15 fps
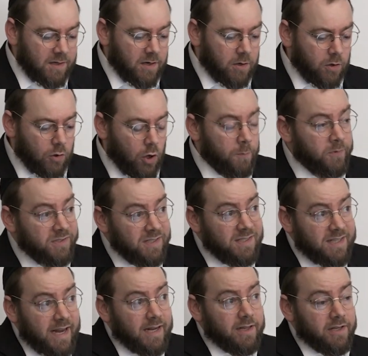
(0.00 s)
almost
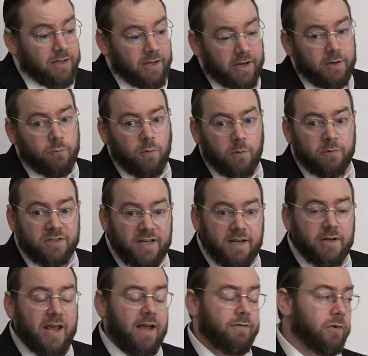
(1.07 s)
exactly like what we're saying.
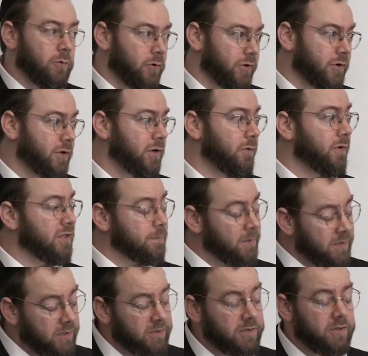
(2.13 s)
You have an order. You want to
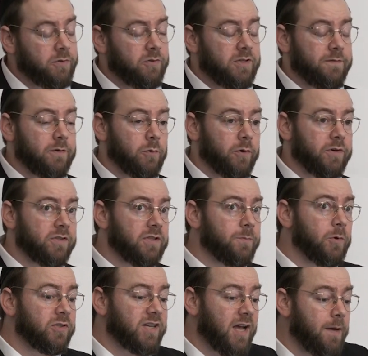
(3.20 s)
split it into two different orders. The
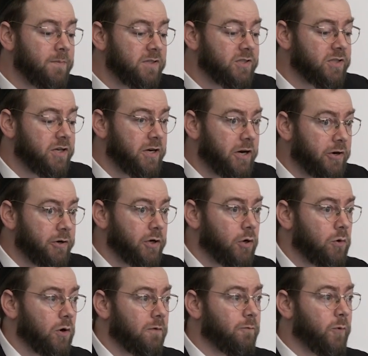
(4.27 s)
most common
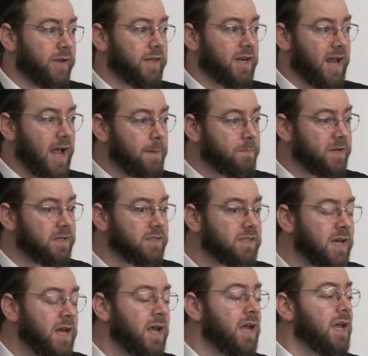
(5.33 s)
scenario of when that happens
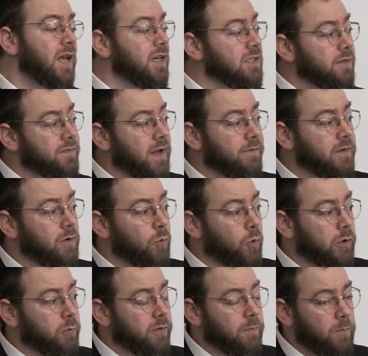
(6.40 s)
is if you have an
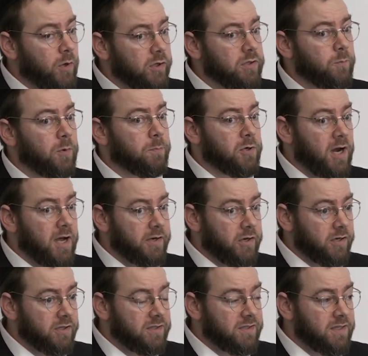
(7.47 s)
order with multiple
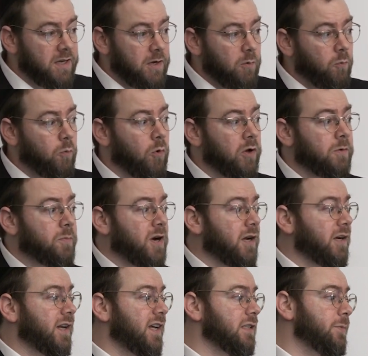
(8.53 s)
products. One
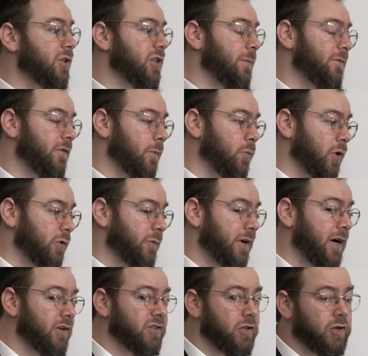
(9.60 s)
product has to be shipped from one
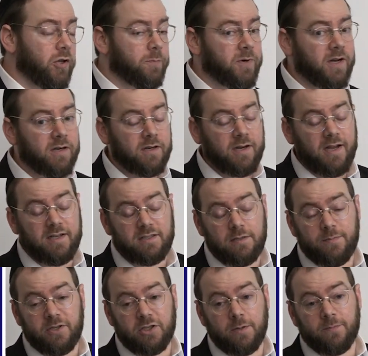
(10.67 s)
warehouse. Another product has to
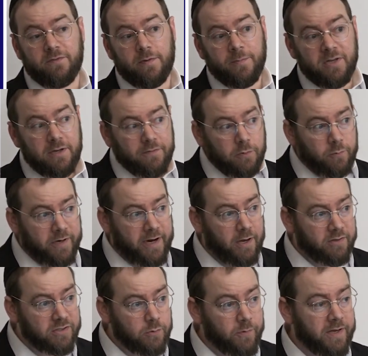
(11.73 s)
be shipped from a different
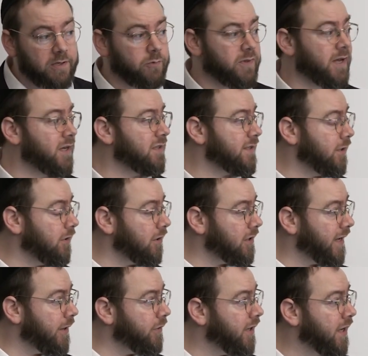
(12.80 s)
warehouse. The way you do that in
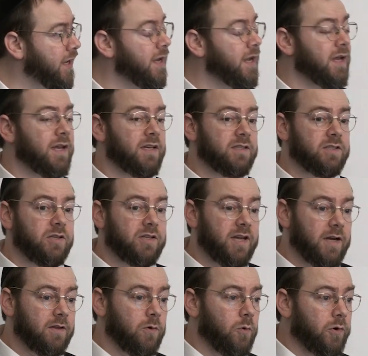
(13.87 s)
Sellercloud is to
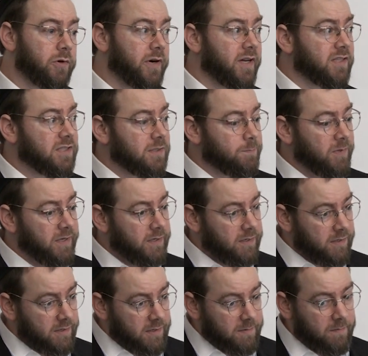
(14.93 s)
take the order and split
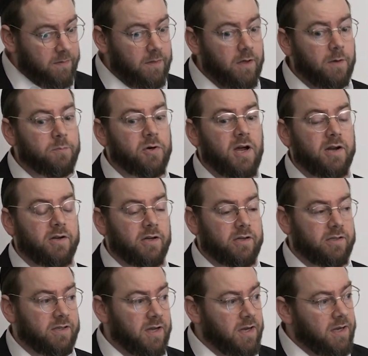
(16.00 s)
the
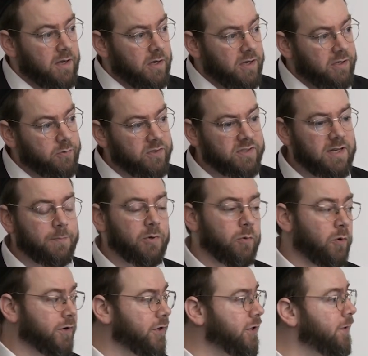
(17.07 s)
product into a separate
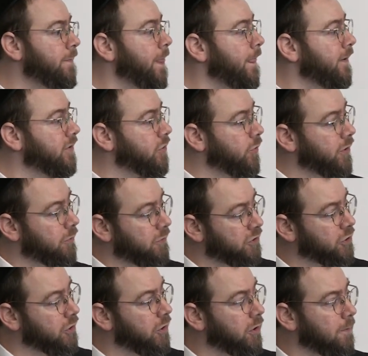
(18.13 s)
order. So the
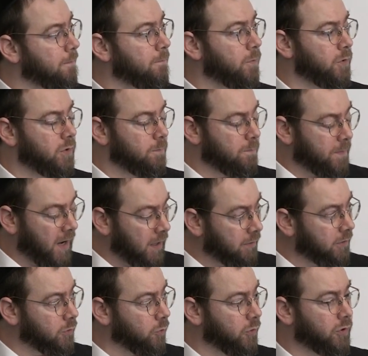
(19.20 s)
original
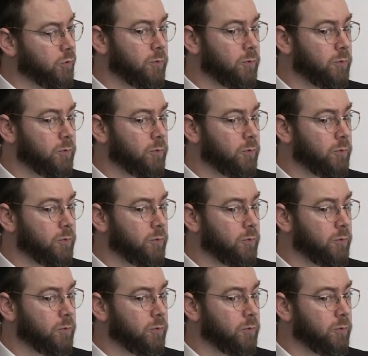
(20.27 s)
parent order